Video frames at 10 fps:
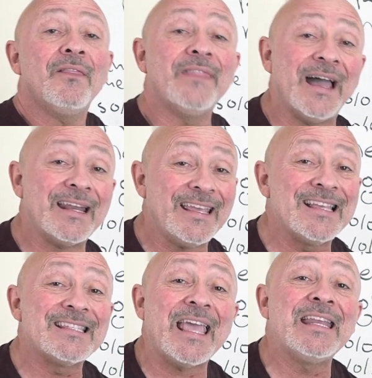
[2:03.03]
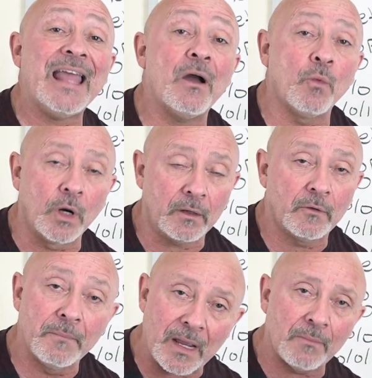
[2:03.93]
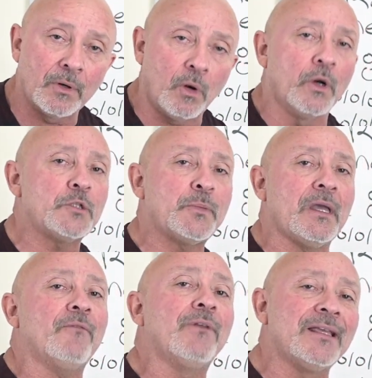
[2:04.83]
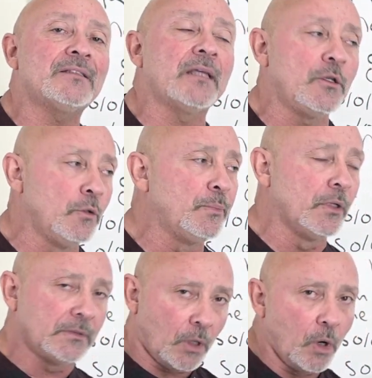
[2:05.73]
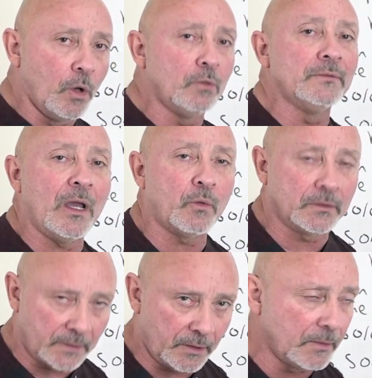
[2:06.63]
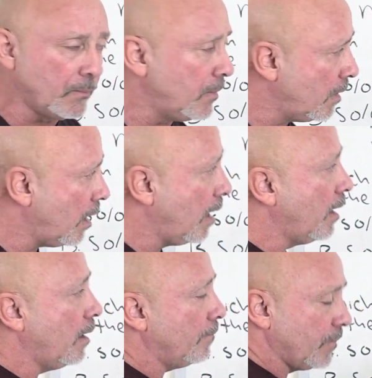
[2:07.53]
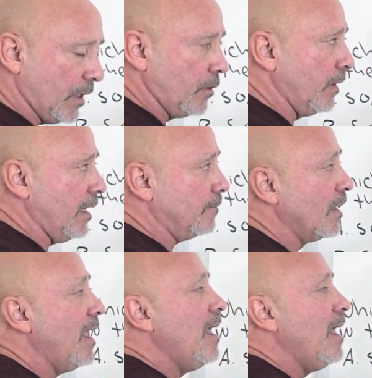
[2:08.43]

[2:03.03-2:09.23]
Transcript: That is a network. Remember, OSPF link state, you put the whole network that you're in.